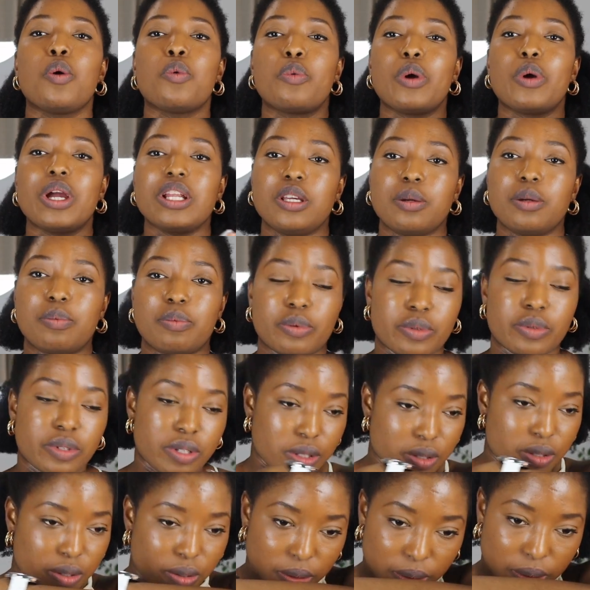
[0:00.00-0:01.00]
when you
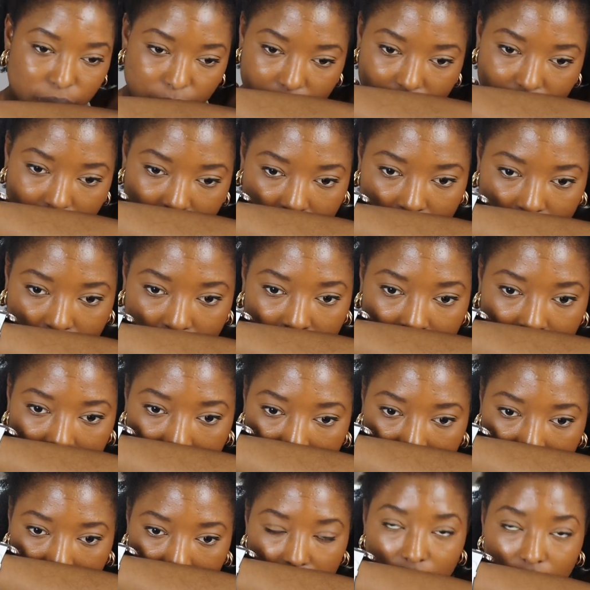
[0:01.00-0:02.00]
put it on,
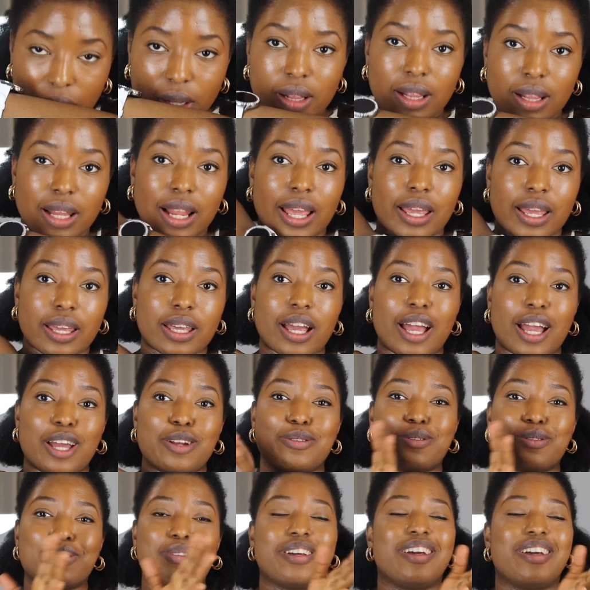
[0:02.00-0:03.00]
like,
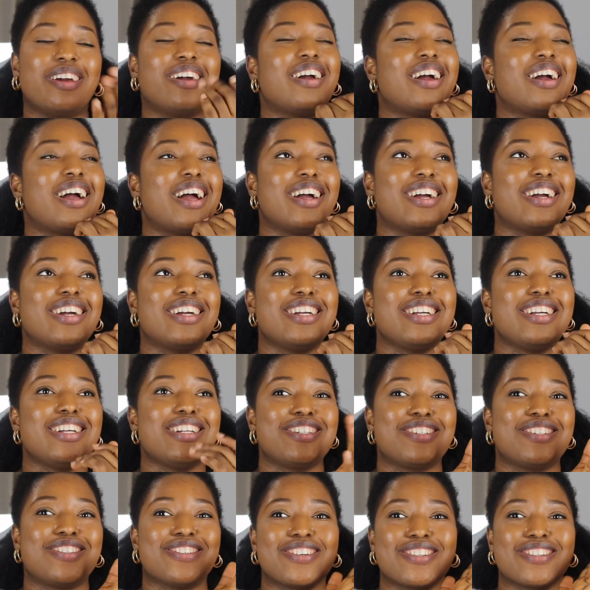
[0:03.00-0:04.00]

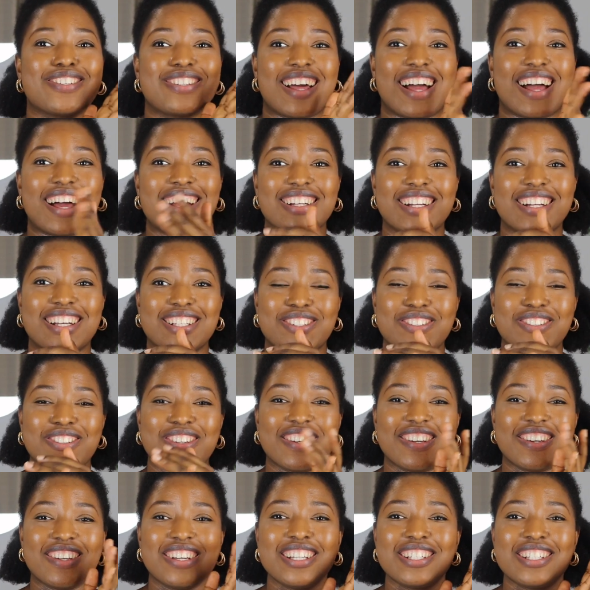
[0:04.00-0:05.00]
it's just hard that
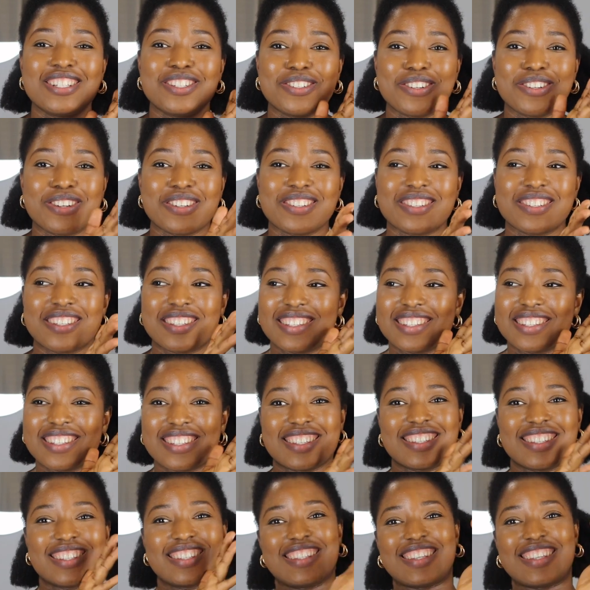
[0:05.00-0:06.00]
you, it's
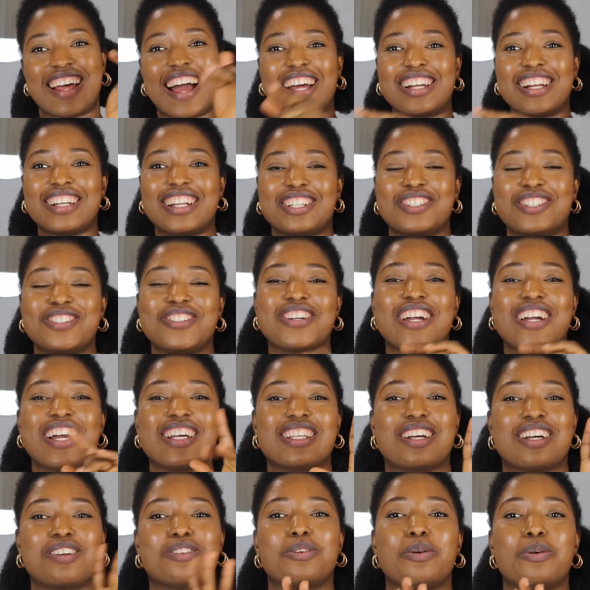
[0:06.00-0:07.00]
just sad that you
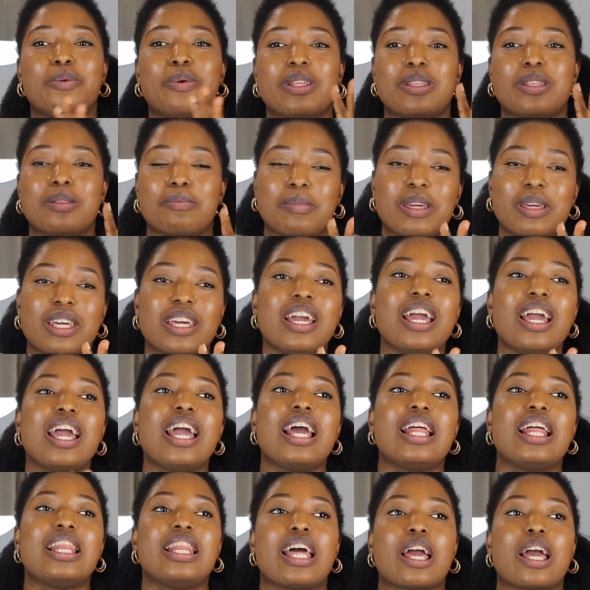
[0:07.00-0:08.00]
guys are not with me.
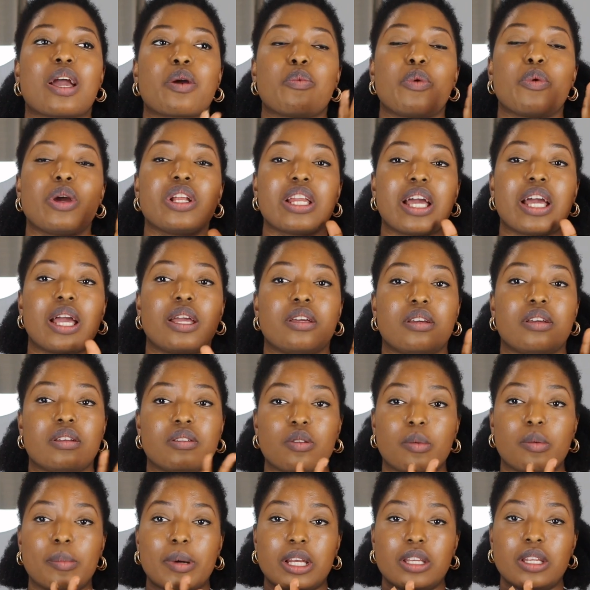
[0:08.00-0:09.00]
Like when I
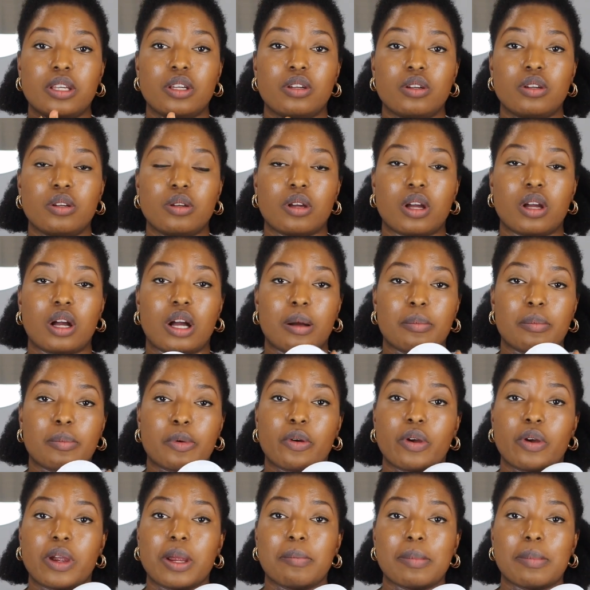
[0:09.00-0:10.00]
normally
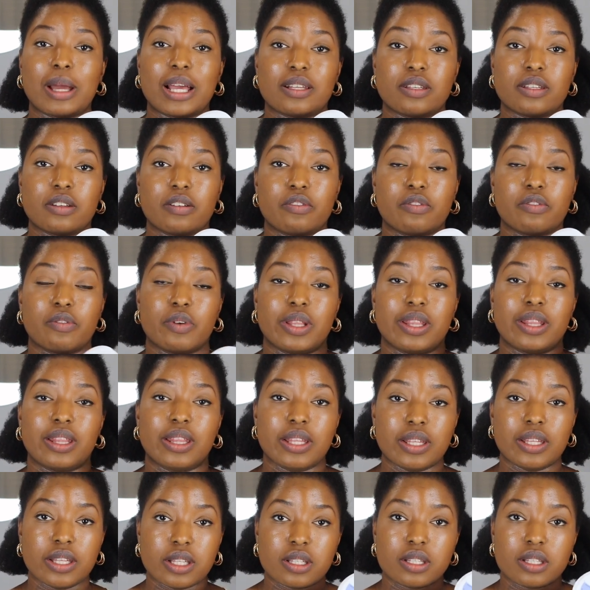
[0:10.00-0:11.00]
cream myself with
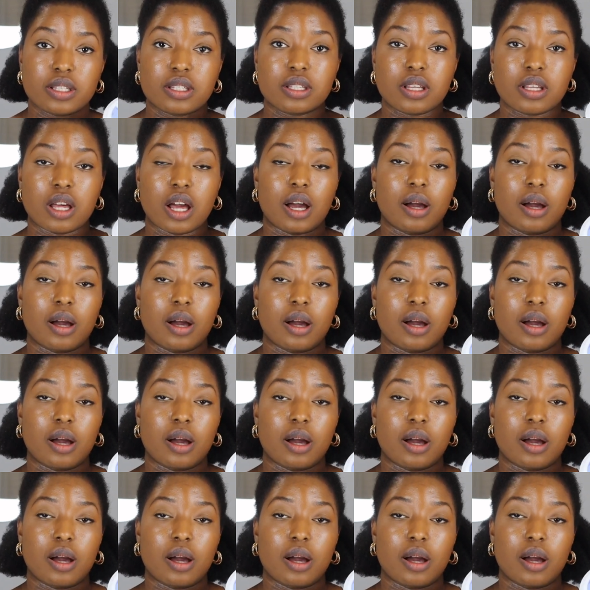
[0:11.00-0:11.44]
this